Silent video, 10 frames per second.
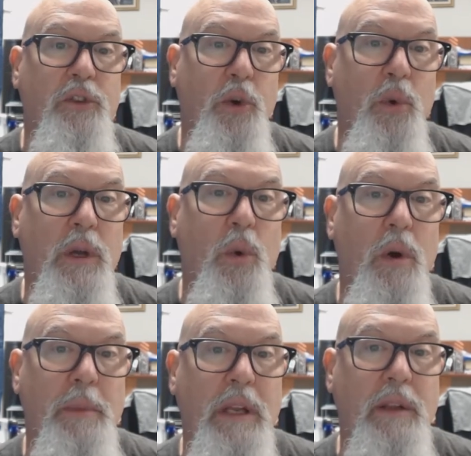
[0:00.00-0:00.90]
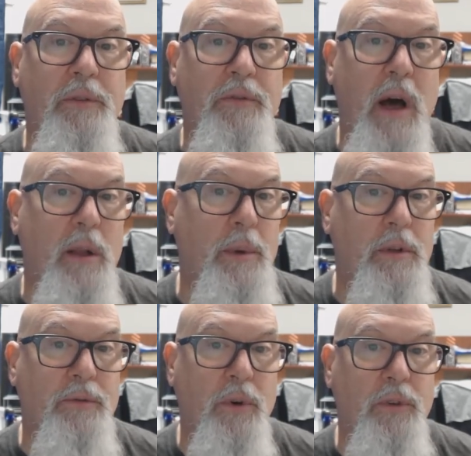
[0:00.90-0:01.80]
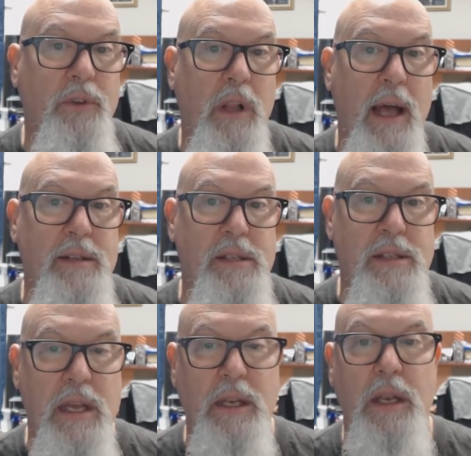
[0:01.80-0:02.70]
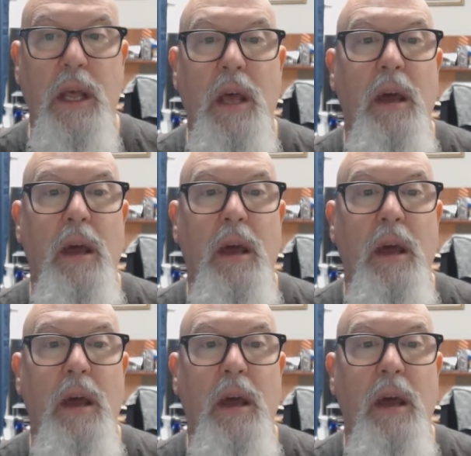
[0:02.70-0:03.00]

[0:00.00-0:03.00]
during or immediately following the first class attended.